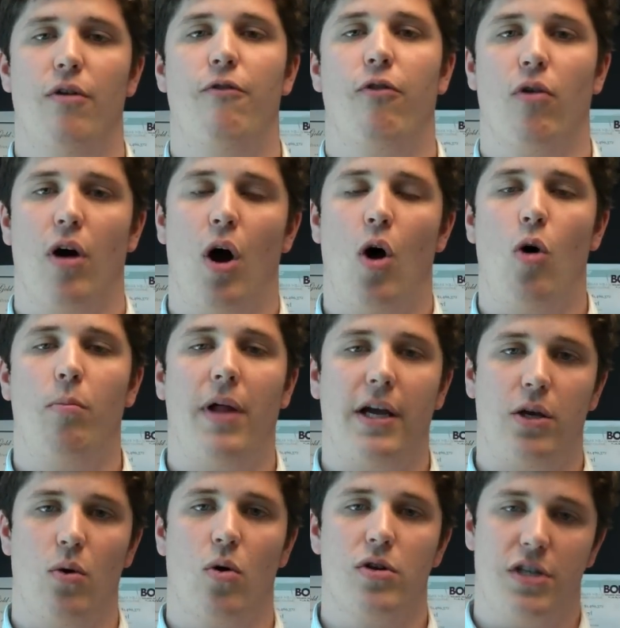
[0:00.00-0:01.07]
For a home
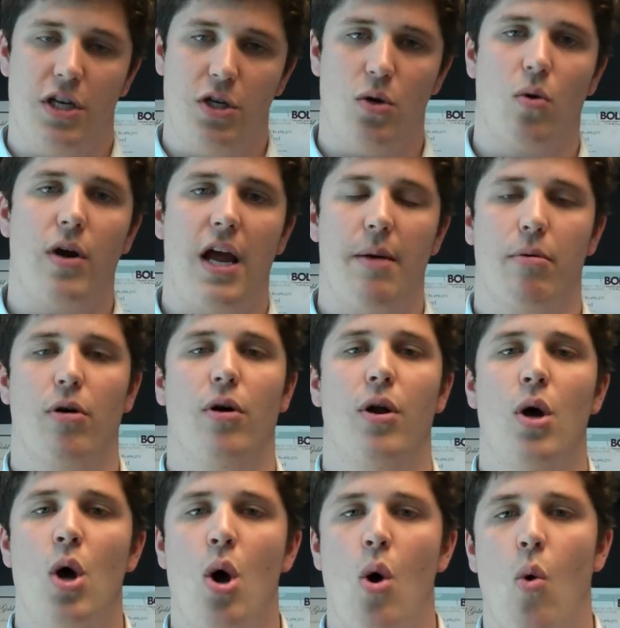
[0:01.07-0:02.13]
like yours in your neighborhood,
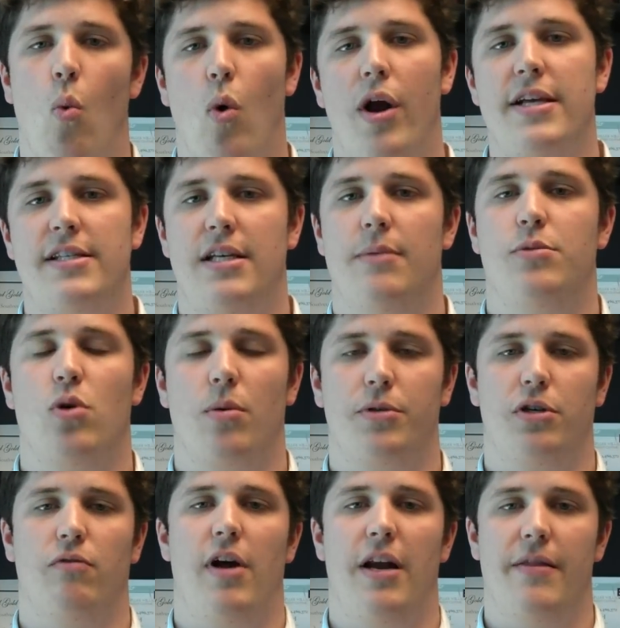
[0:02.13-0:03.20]
what is the
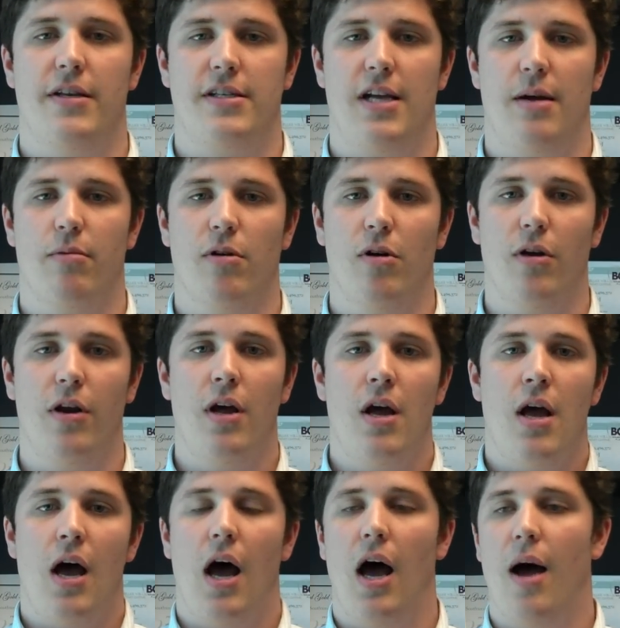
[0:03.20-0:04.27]
absorption rate in this neighborhood?
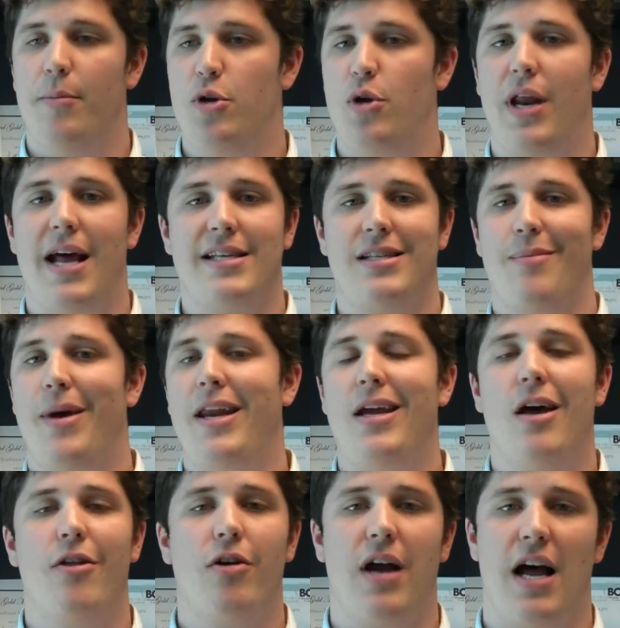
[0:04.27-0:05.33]
You can ask them any
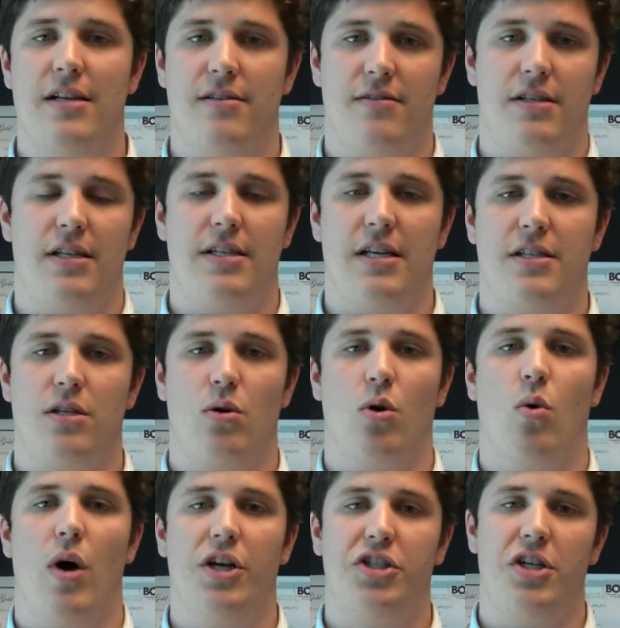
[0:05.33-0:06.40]
other kinds of statistical
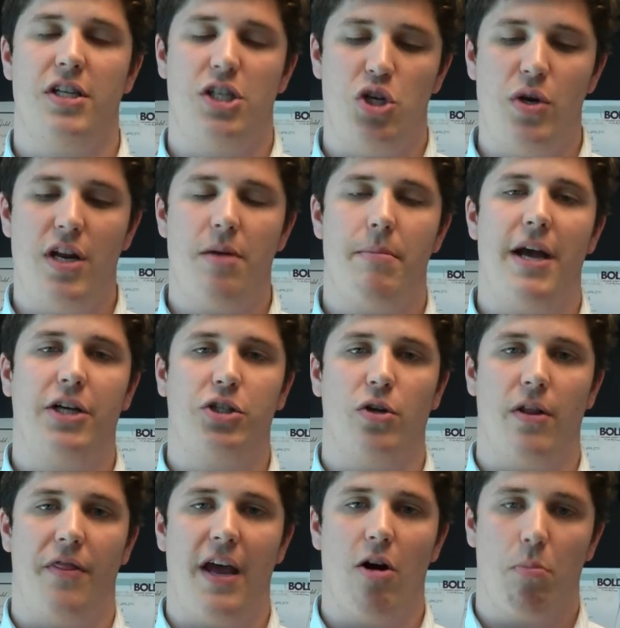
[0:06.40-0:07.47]
questions. You need to make sure
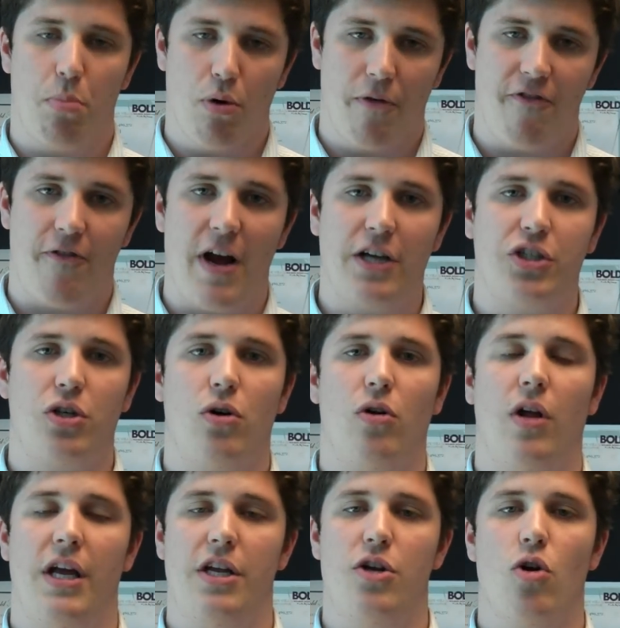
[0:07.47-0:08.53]
that they are
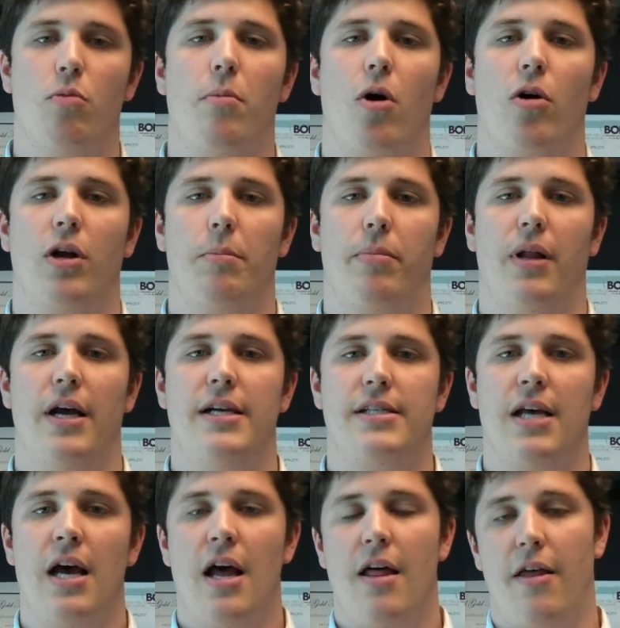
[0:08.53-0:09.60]
professional in your
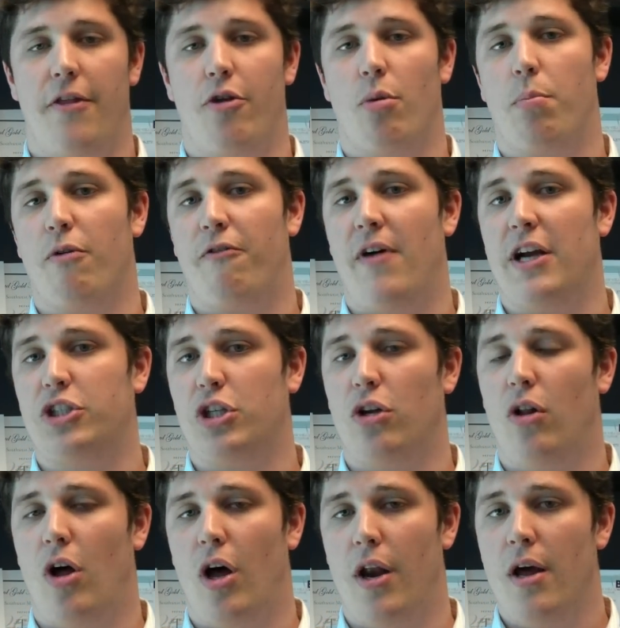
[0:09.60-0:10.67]
marketplace, that they're professional
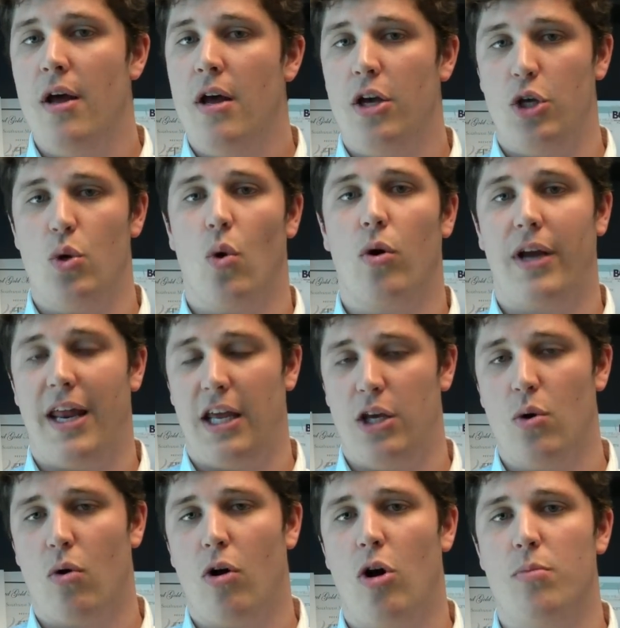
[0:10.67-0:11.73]
on getting
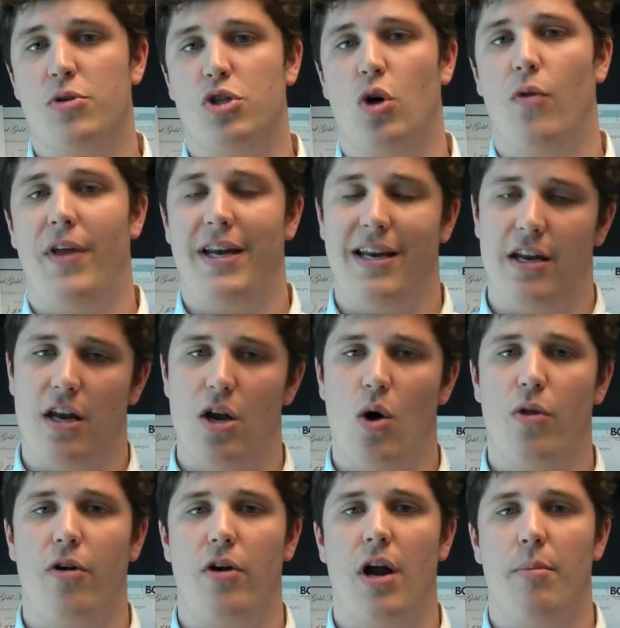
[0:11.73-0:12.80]
your home sold. They need to
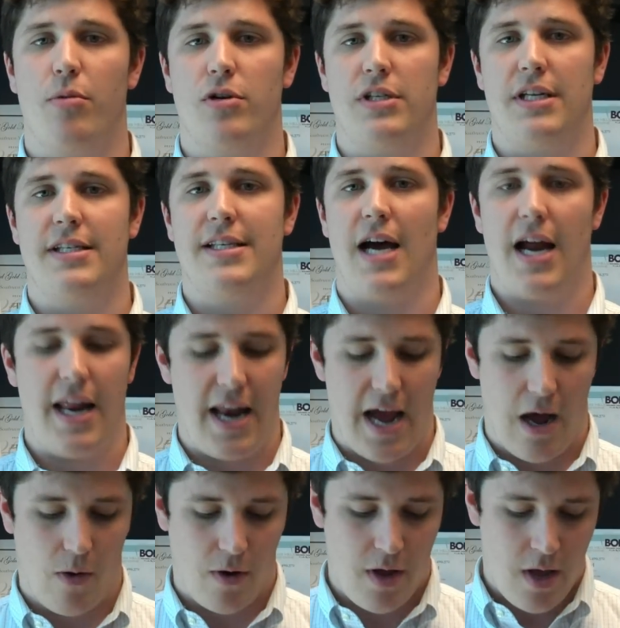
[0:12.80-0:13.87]
know their numbers inside and
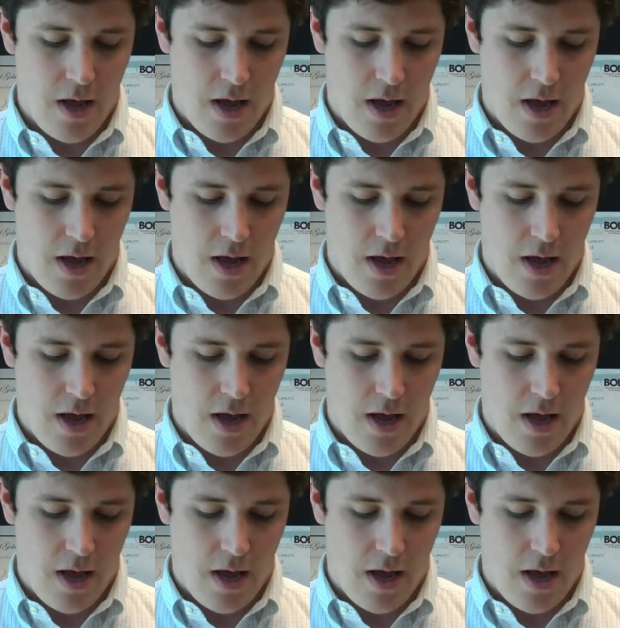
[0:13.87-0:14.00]
out.